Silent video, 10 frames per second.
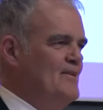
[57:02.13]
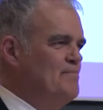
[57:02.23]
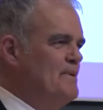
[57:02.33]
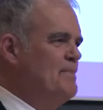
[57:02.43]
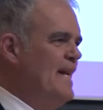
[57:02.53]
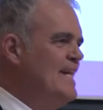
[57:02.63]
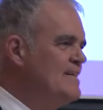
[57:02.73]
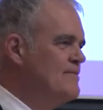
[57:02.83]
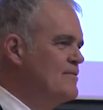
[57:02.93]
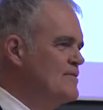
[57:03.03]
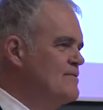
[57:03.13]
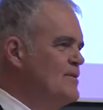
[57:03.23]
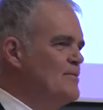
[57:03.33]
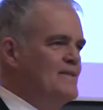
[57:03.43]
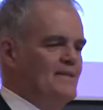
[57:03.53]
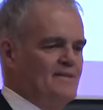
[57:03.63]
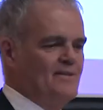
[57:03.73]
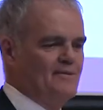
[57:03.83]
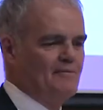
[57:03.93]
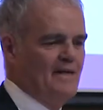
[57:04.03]
not be paid for doing things
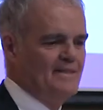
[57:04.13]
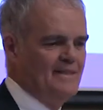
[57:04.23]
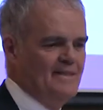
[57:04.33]
that are right.